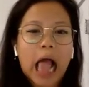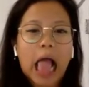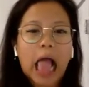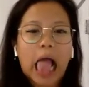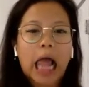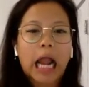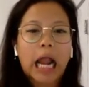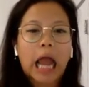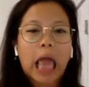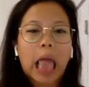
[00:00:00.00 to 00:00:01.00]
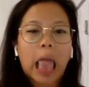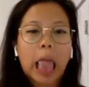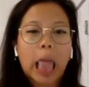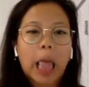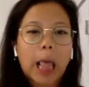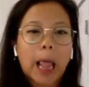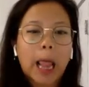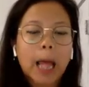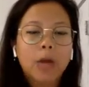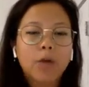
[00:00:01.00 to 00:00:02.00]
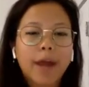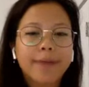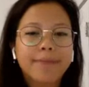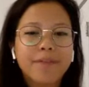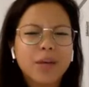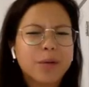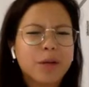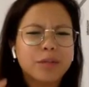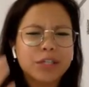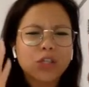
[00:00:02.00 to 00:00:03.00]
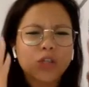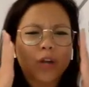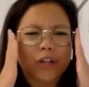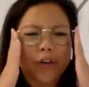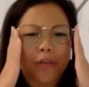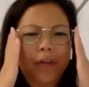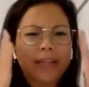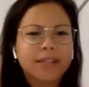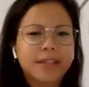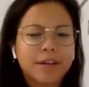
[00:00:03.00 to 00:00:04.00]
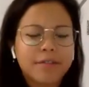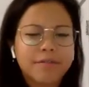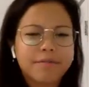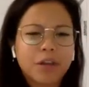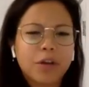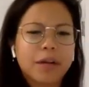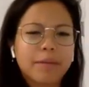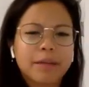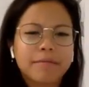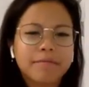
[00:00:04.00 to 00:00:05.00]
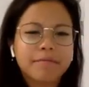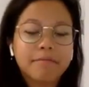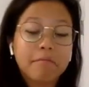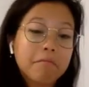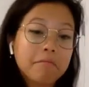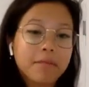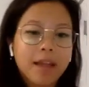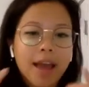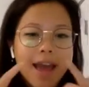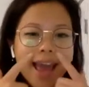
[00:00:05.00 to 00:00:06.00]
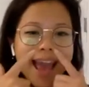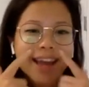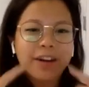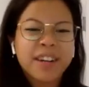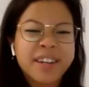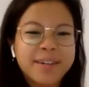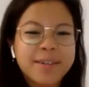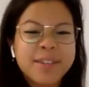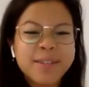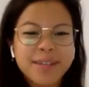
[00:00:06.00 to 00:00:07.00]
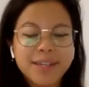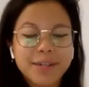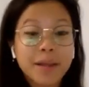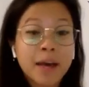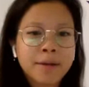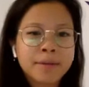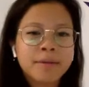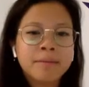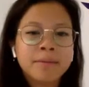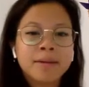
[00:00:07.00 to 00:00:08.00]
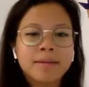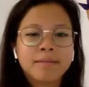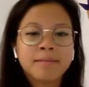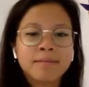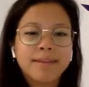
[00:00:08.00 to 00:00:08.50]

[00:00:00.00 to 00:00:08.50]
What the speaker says: Great. It's like we don't really stretch our face enough. You know what I mean? And our nose, we can do that a little bit.